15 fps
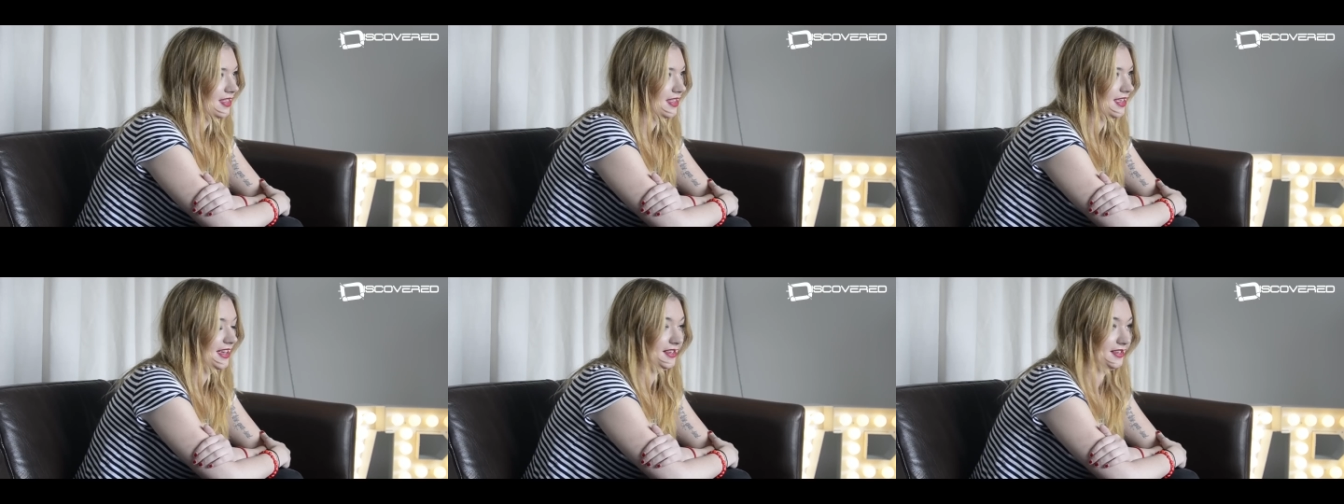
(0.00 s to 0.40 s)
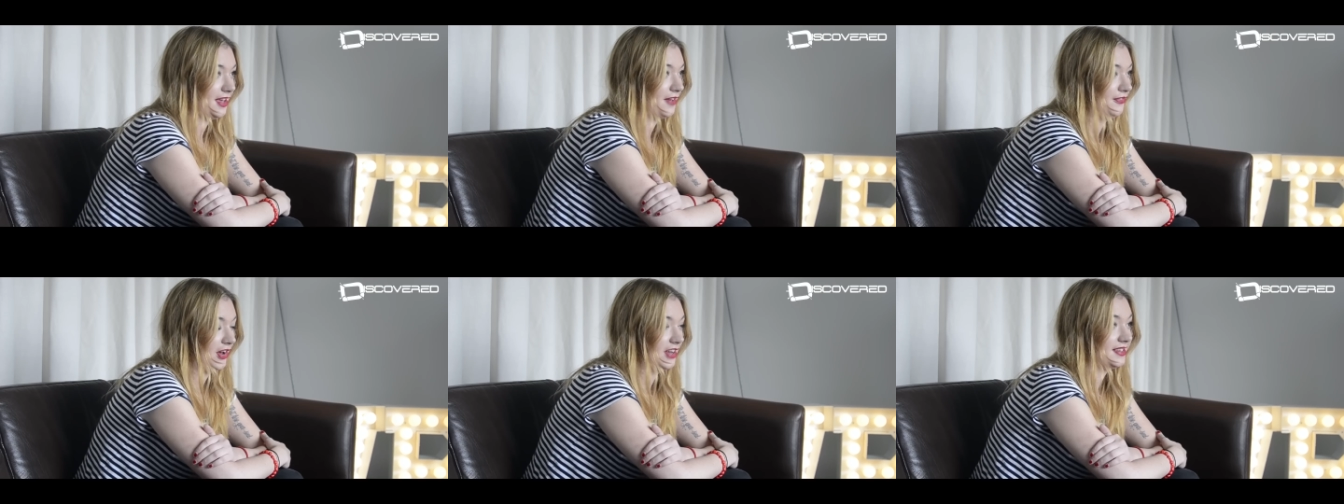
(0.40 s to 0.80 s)
it's
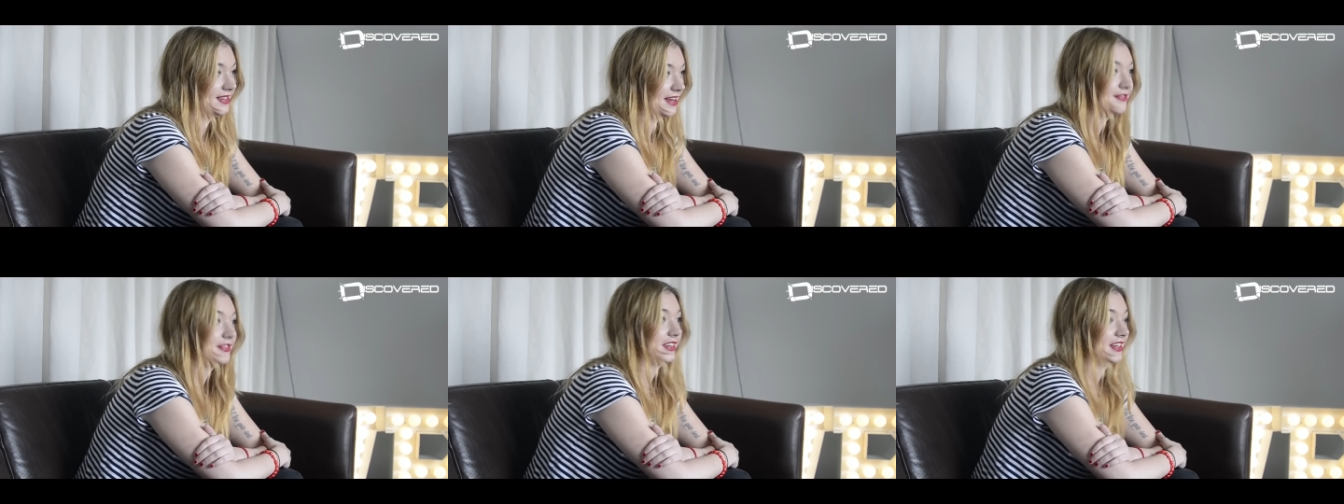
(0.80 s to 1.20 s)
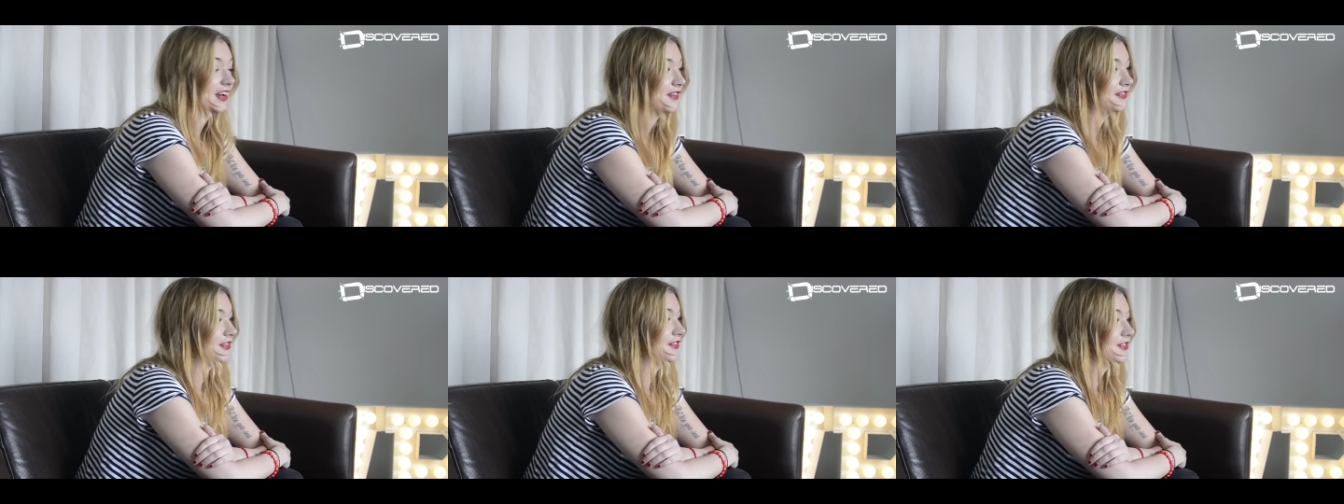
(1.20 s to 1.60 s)
our first ever
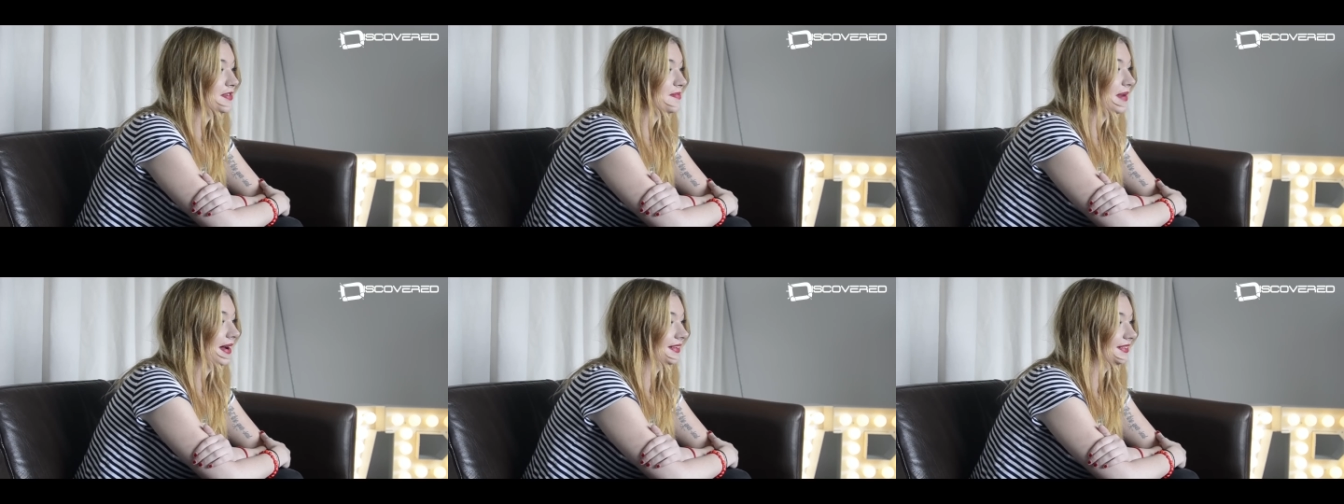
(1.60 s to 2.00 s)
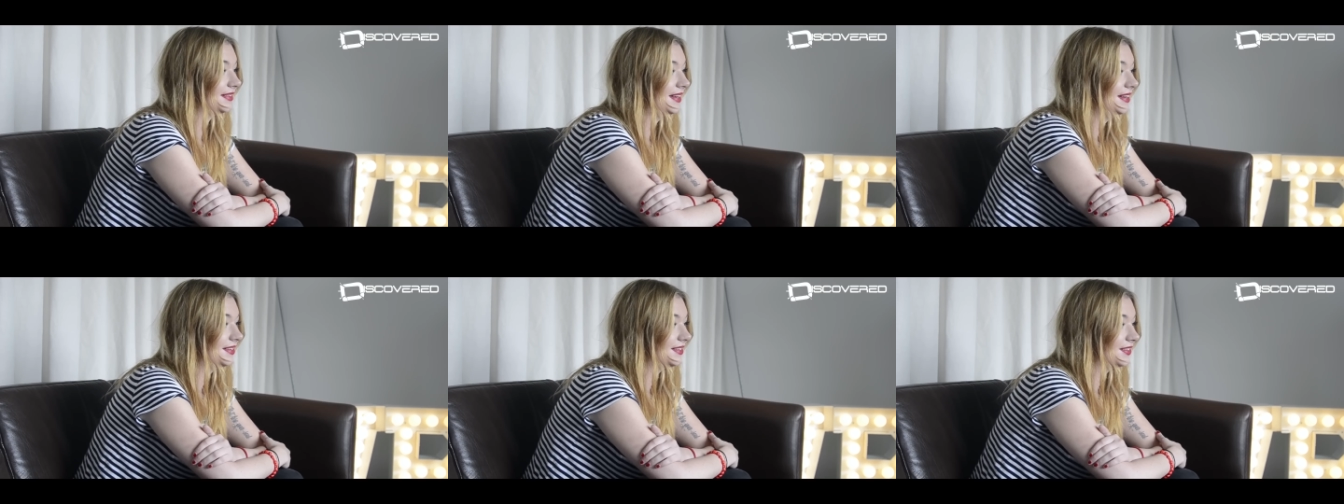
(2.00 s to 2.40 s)
cover for a
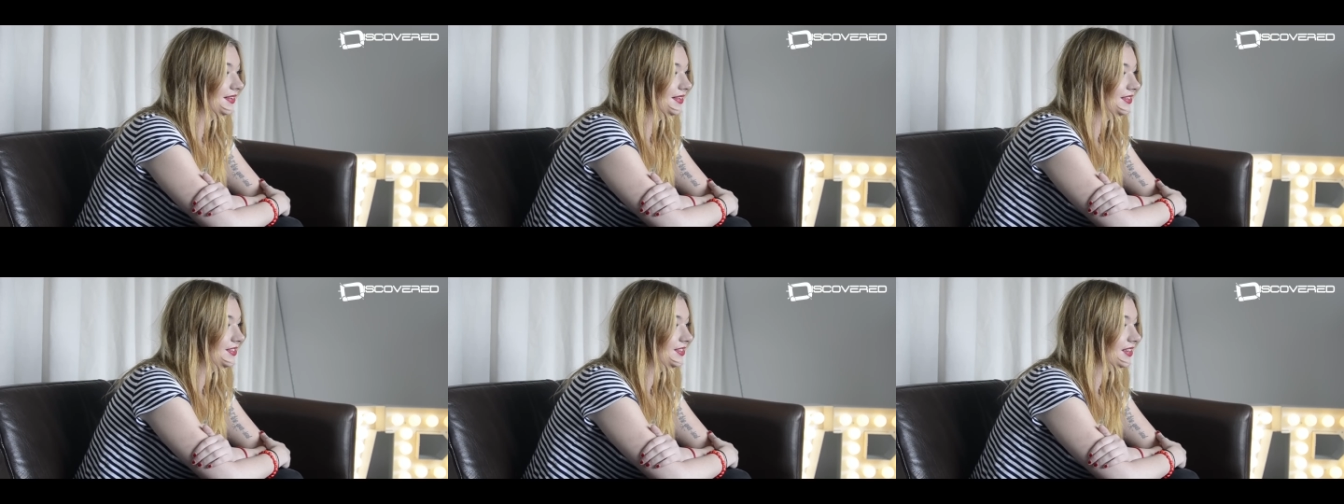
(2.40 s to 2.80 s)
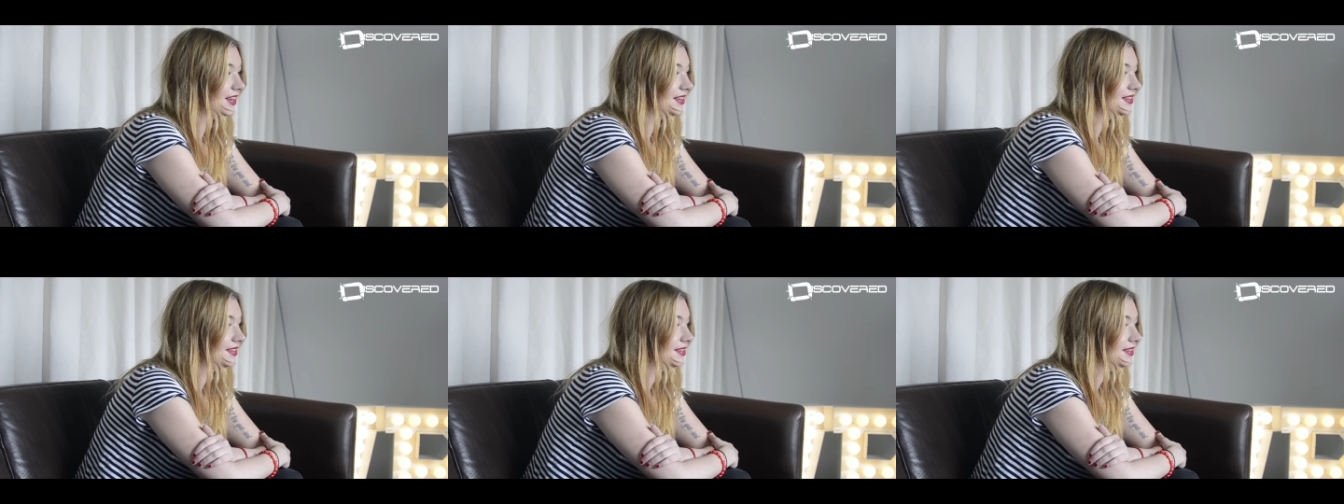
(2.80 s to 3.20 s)
magazine, so it's
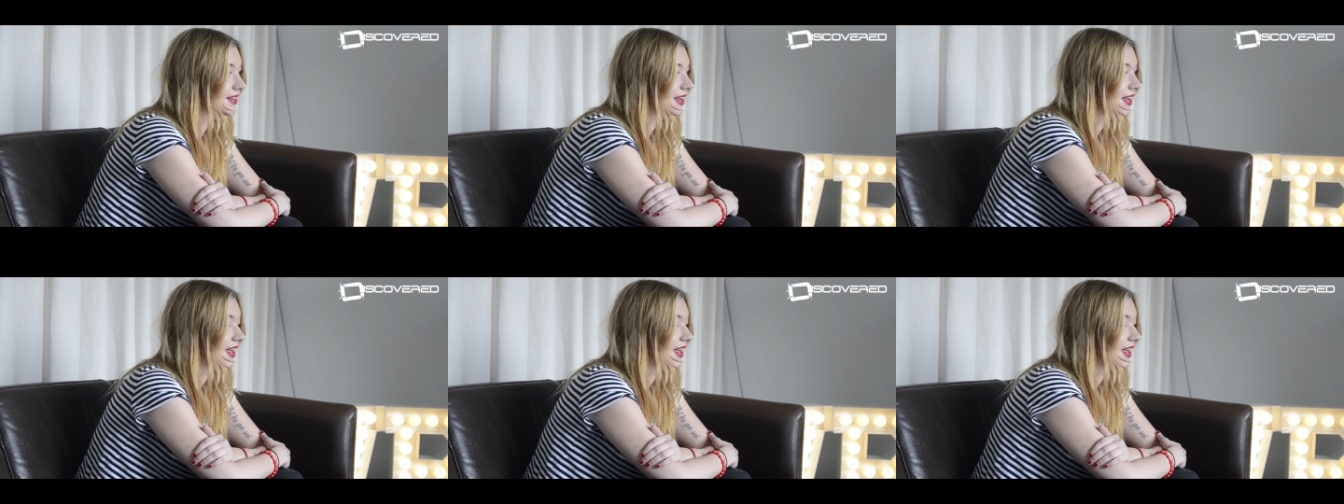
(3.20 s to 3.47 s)
just,